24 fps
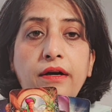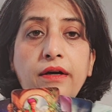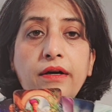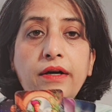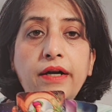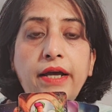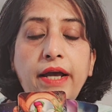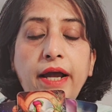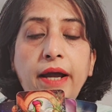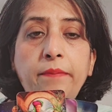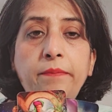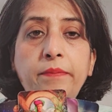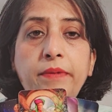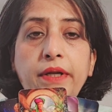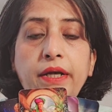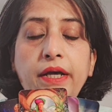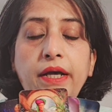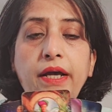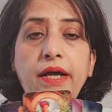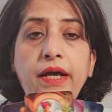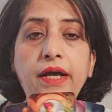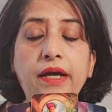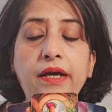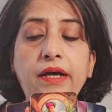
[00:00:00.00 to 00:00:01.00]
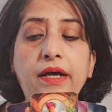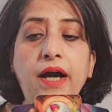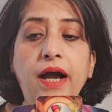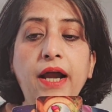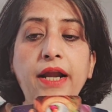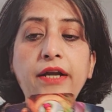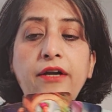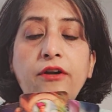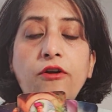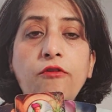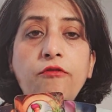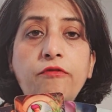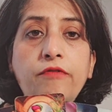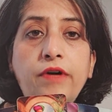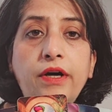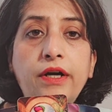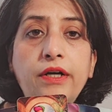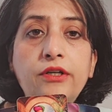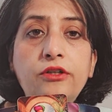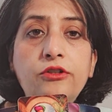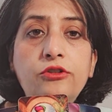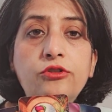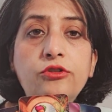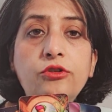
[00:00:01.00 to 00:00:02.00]
kept a kind of
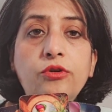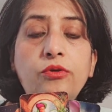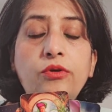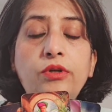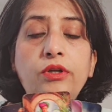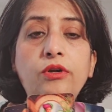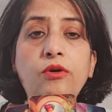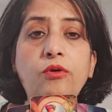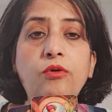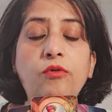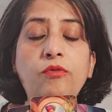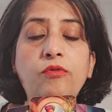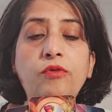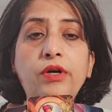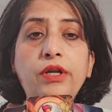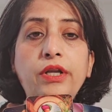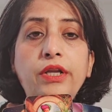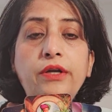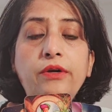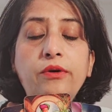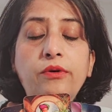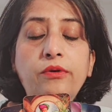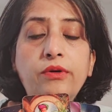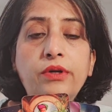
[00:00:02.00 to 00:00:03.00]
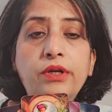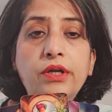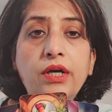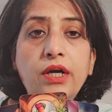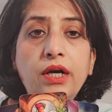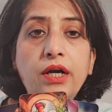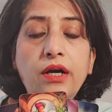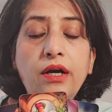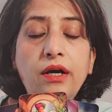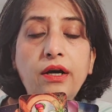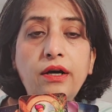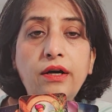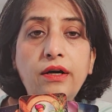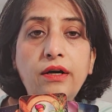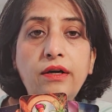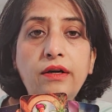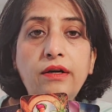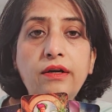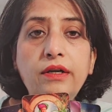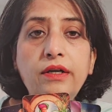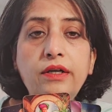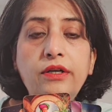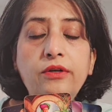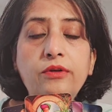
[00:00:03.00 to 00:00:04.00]
control over your,
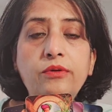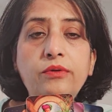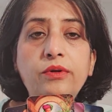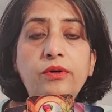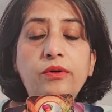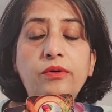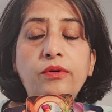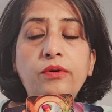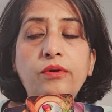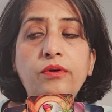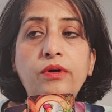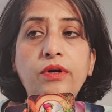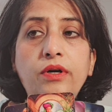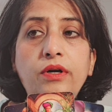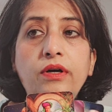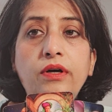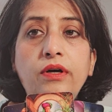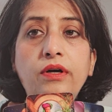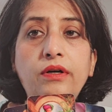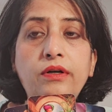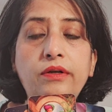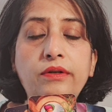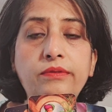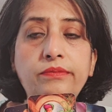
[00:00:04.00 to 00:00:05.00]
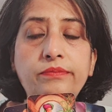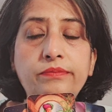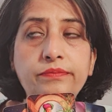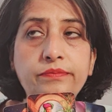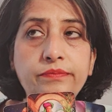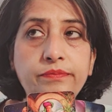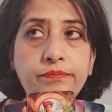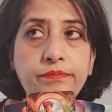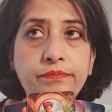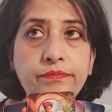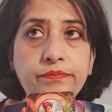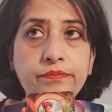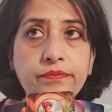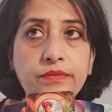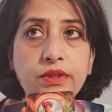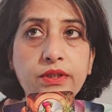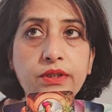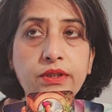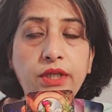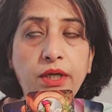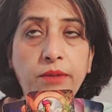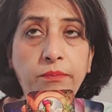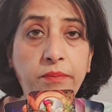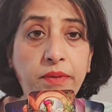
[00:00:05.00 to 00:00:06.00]
the
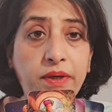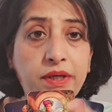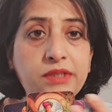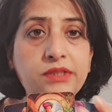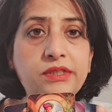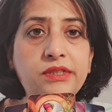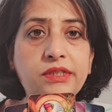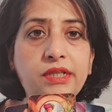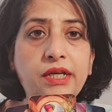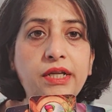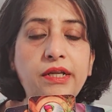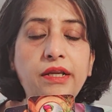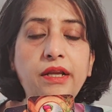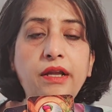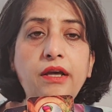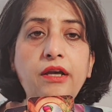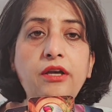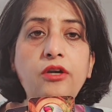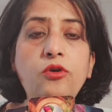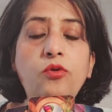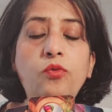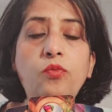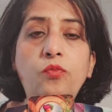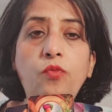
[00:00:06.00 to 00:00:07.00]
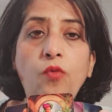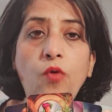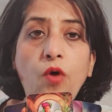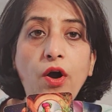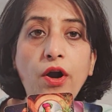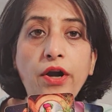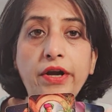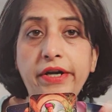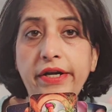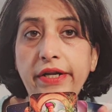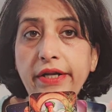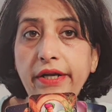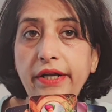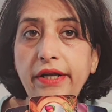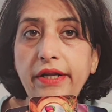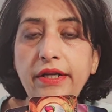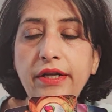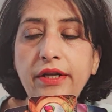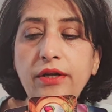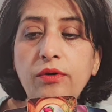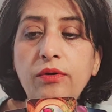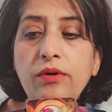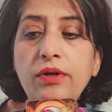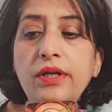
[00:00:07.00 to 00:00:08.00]
person you want in
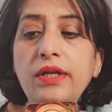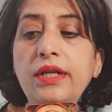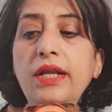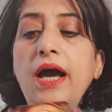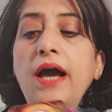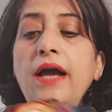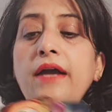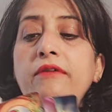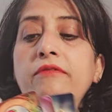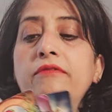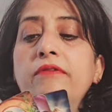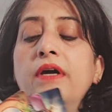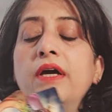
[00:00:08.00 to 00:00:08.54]
your life.